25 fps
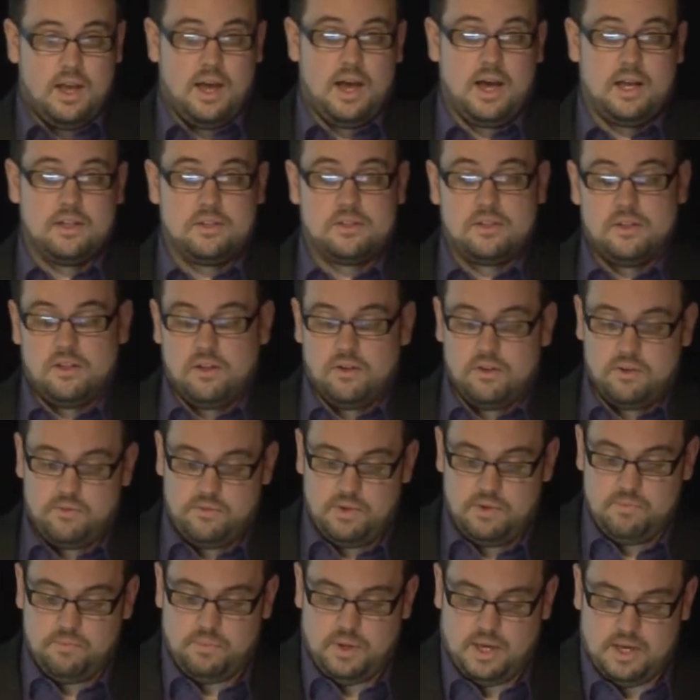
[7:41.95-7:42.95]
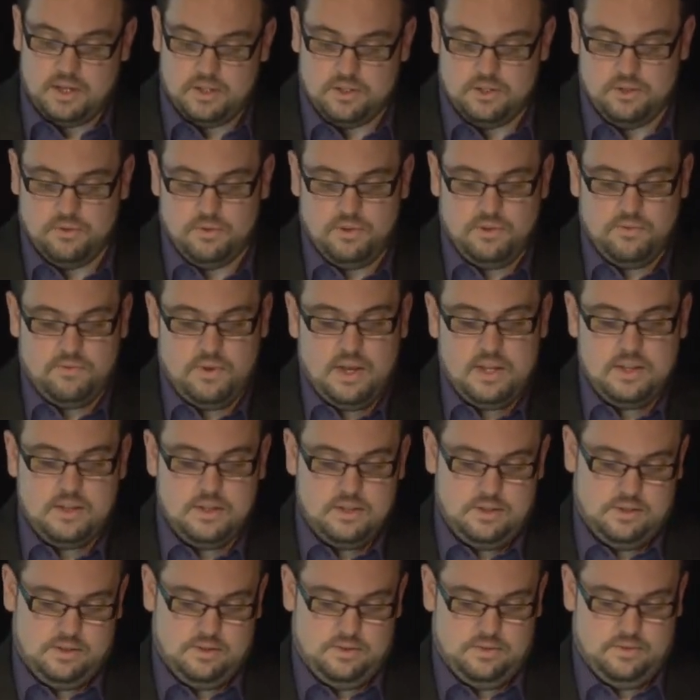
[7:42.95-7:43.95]
adds a lot of impact to an
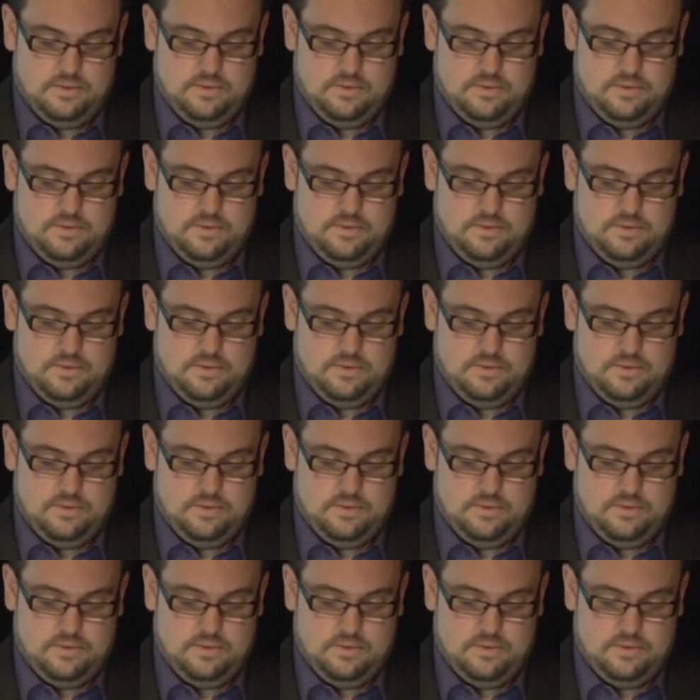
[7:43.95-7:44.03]
event.